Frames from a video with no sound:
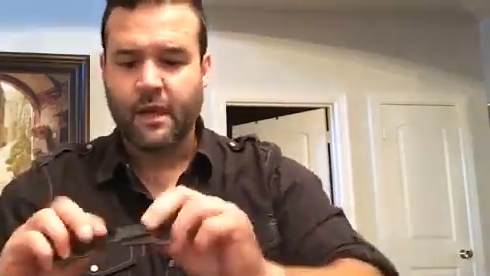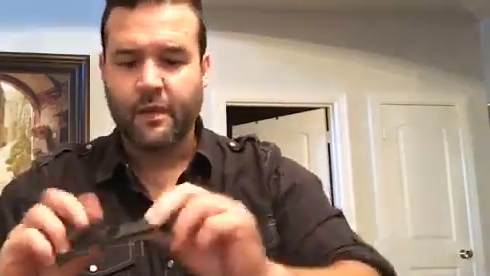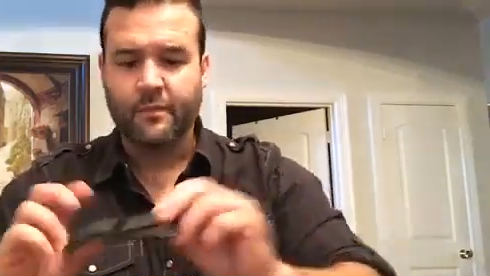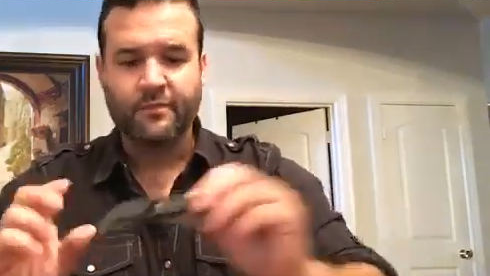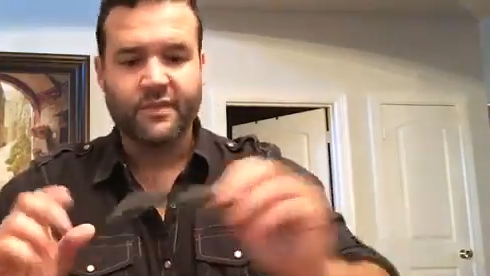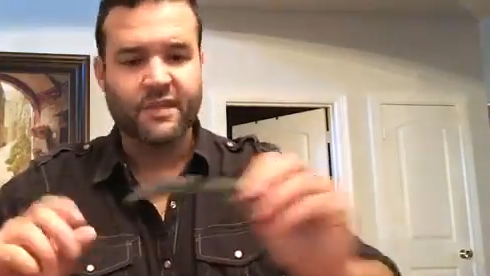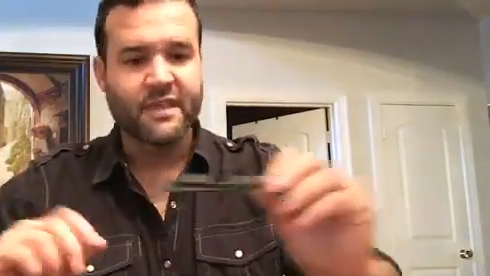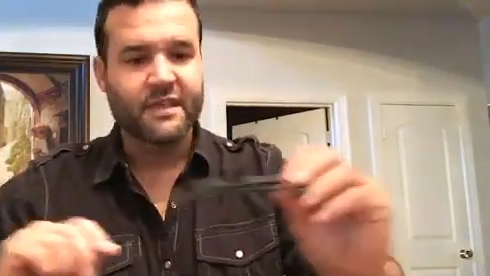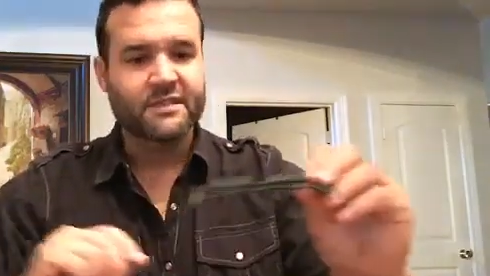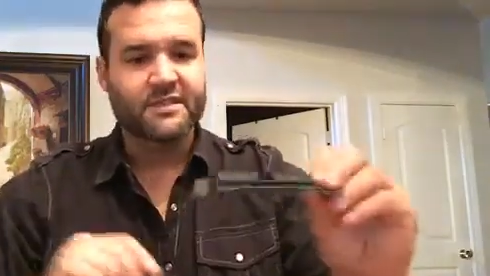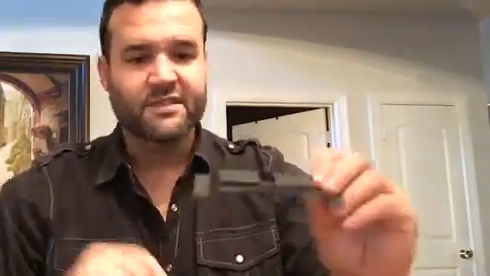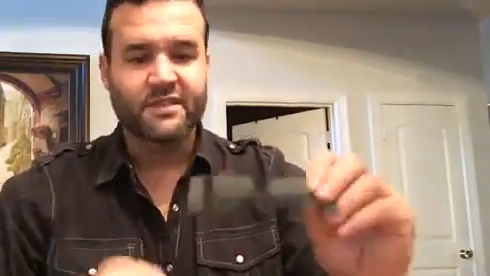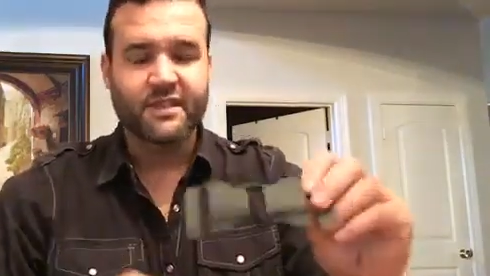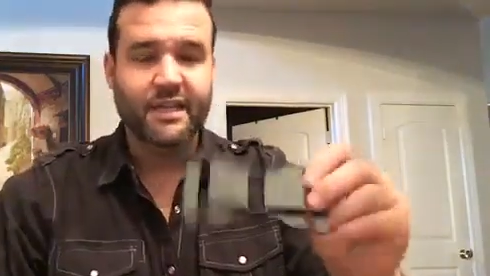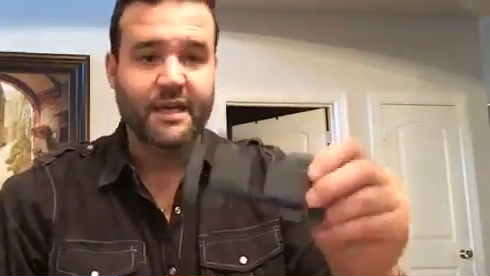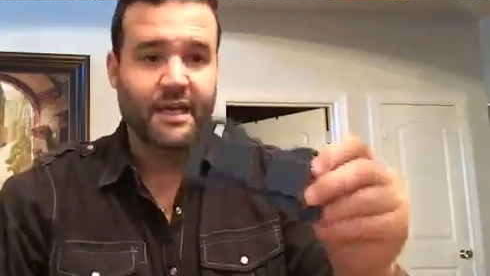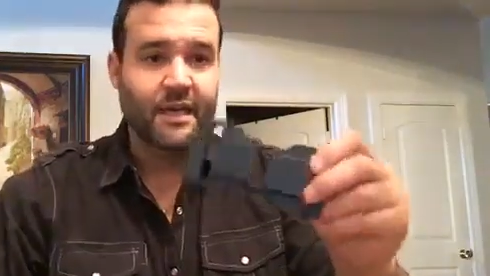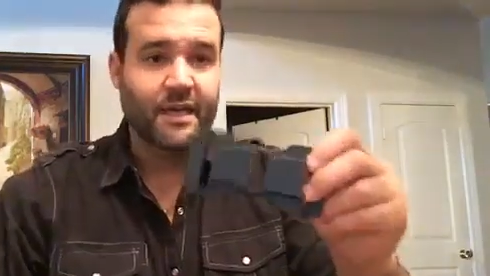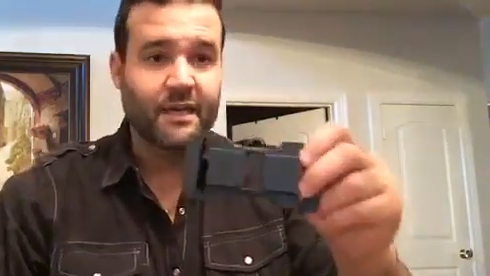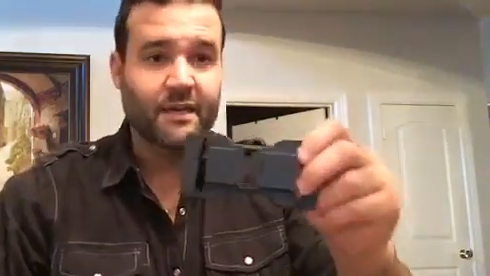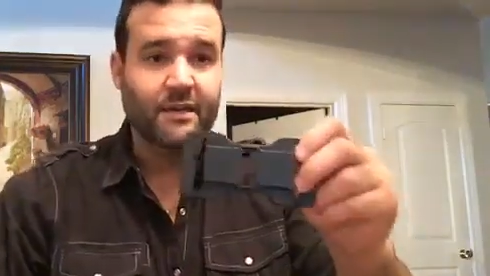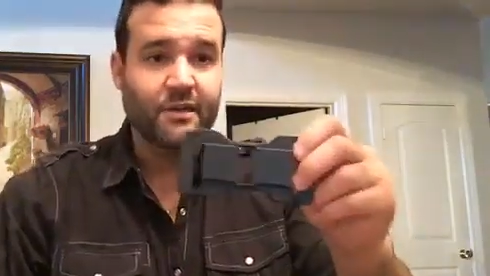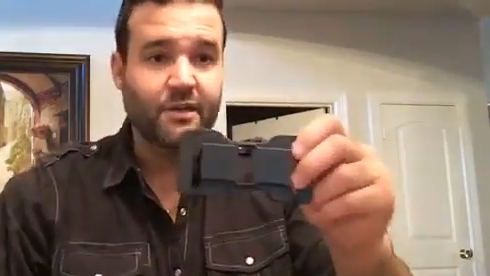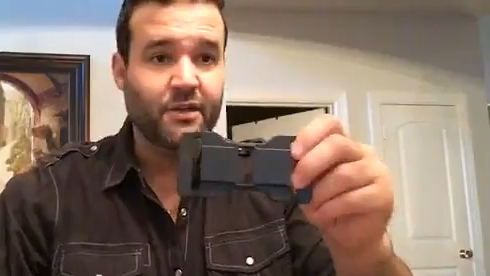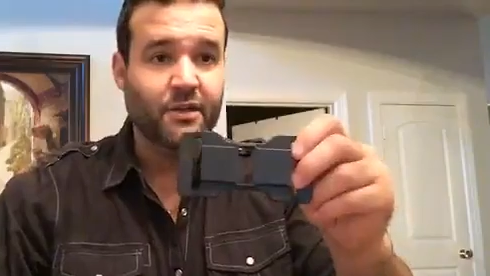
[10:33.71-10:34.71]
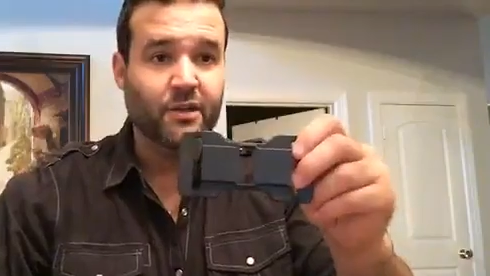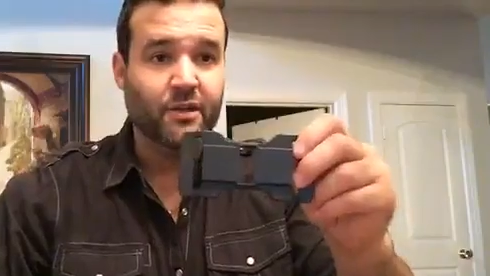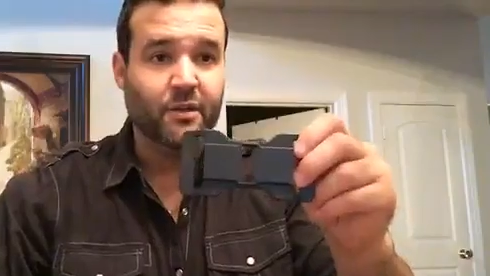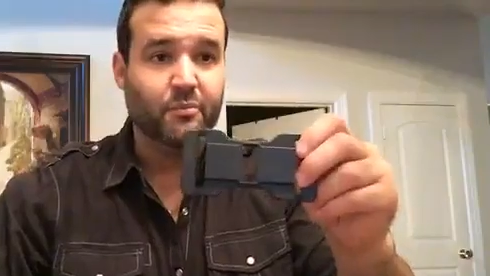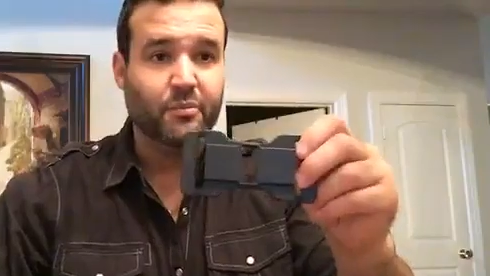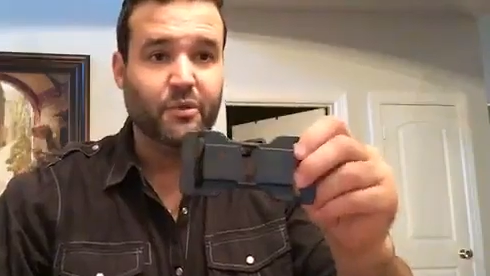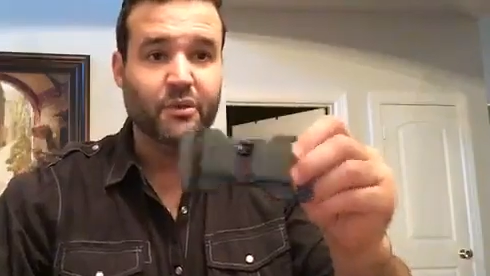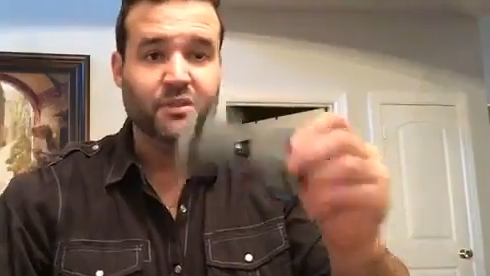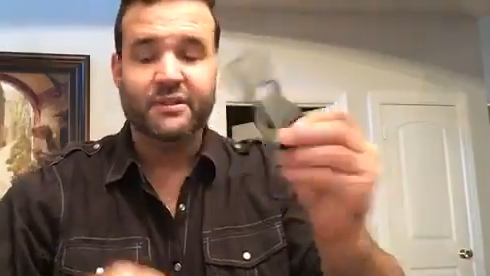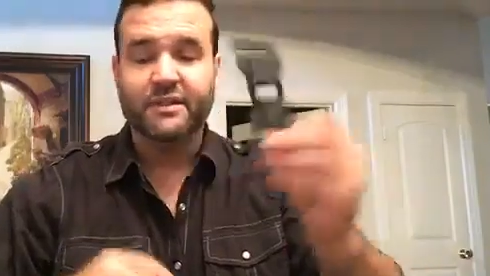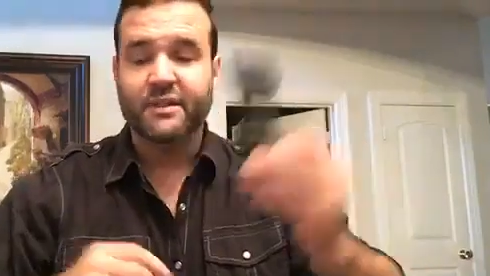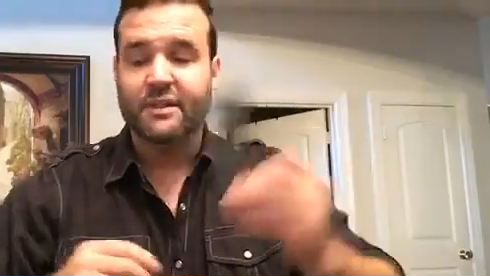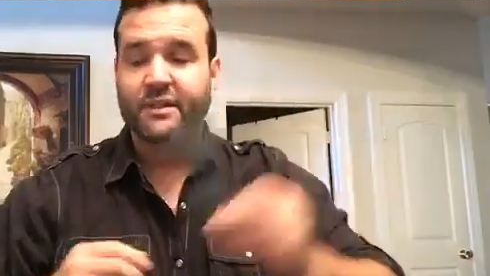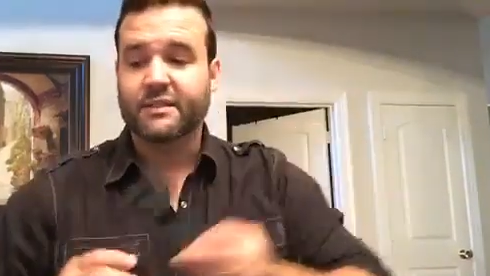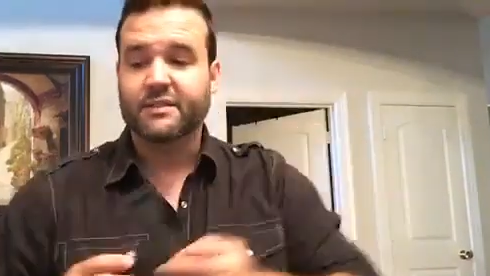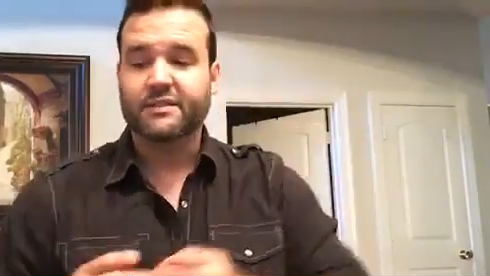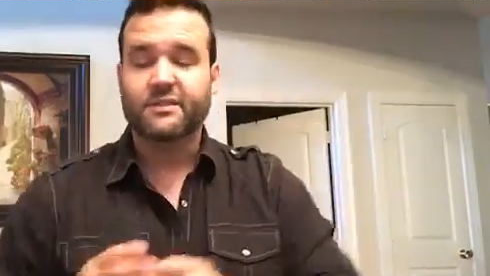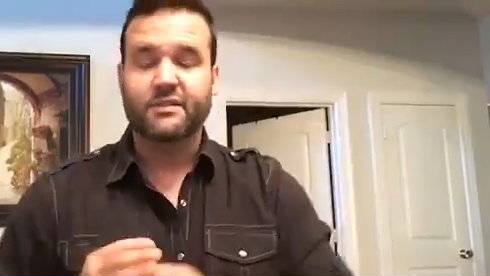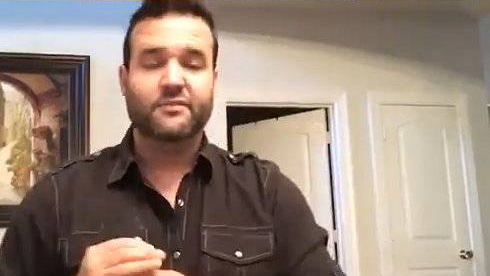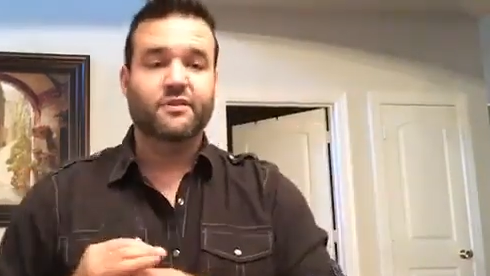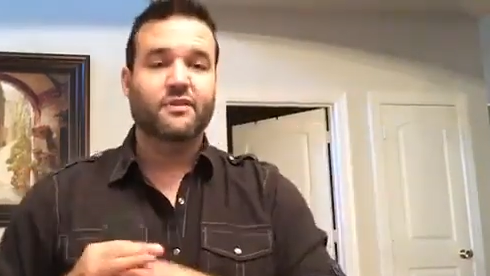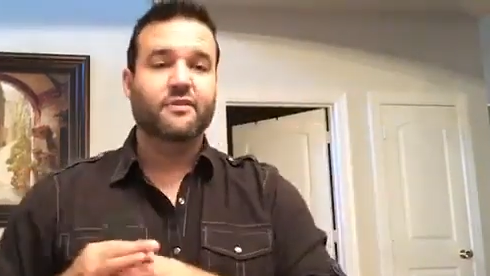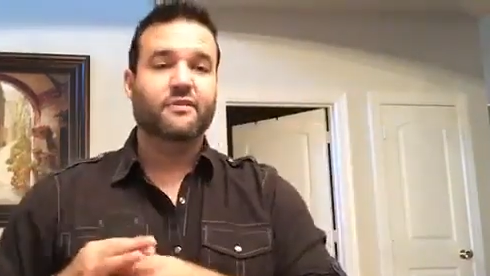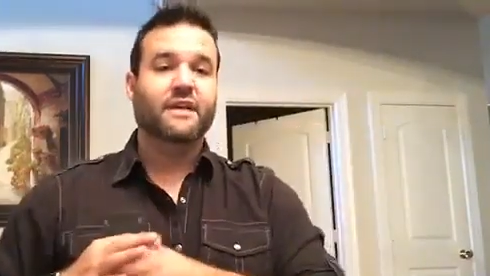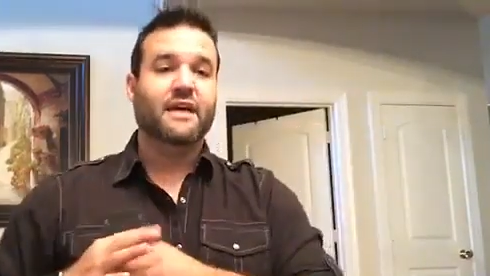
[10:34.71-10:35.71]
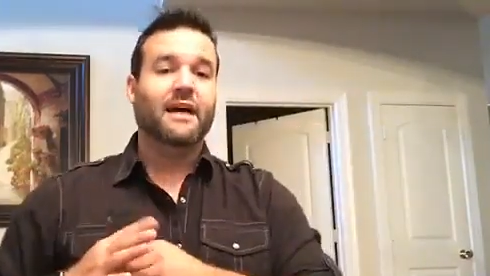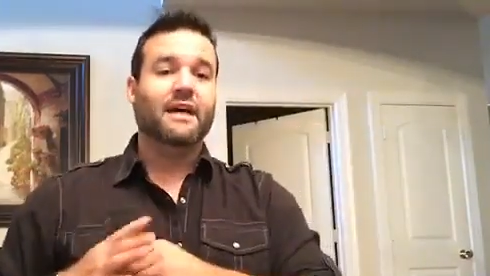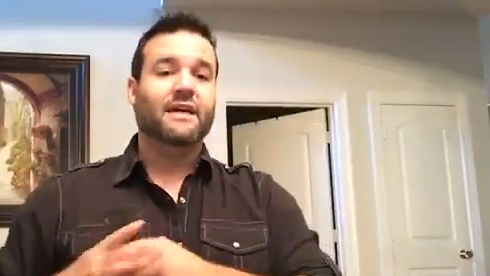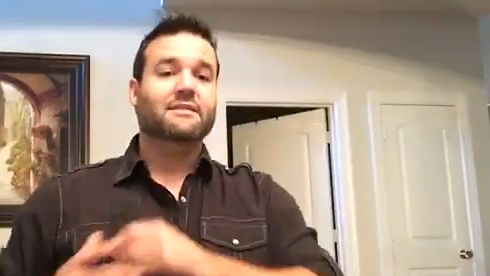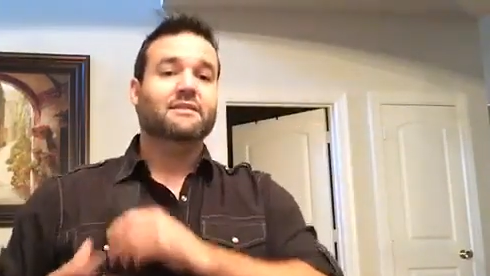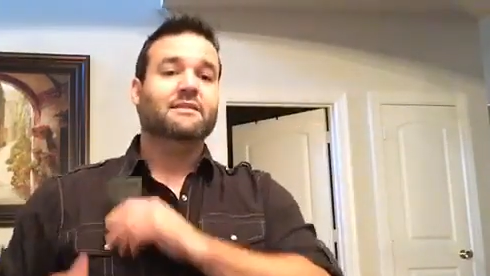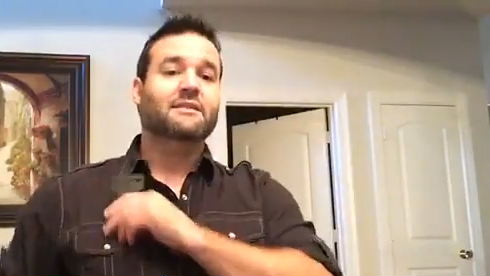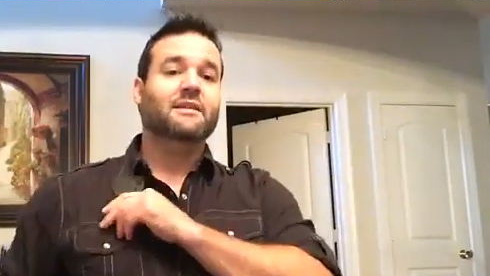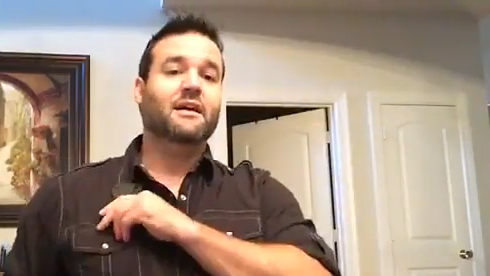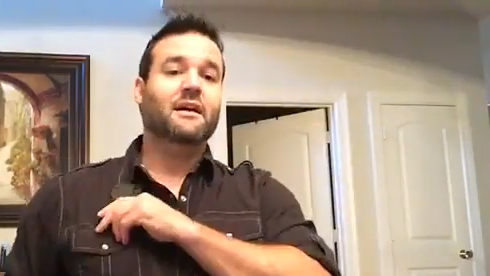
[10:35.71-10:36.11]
This, again, you can put this if you got,